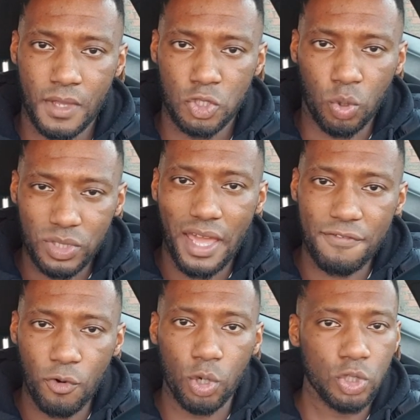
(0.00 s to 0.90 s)
so
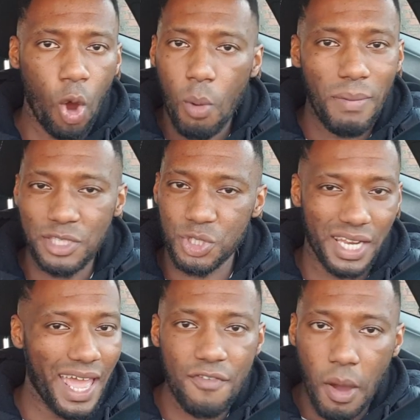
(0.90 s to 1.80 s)
therefore no man should
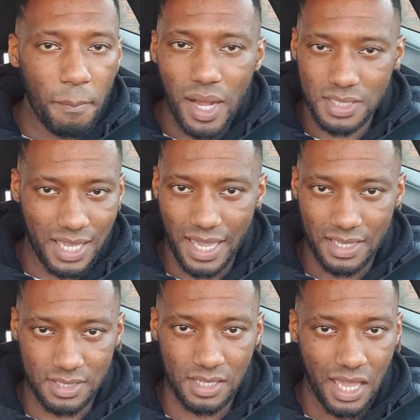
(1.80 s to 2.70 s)
ever bust
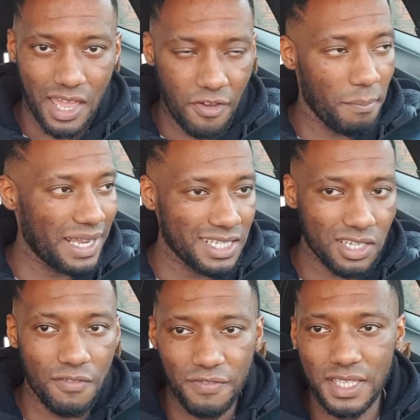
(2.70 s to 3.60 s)
case if a man is
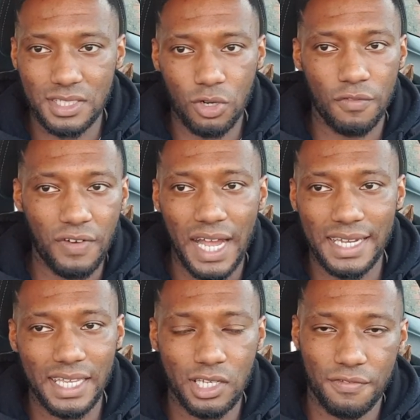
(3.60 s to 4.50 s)
convicted of
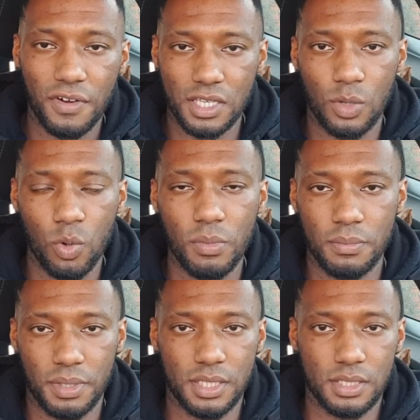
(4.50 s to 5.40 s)
violating a fucking woman
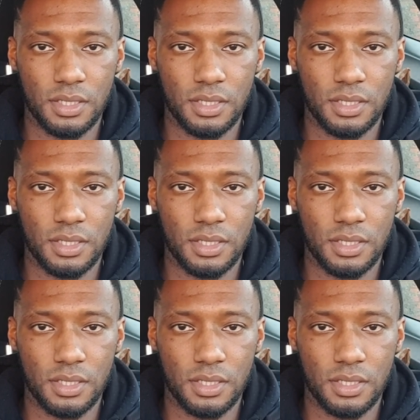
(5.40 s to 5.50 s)
blood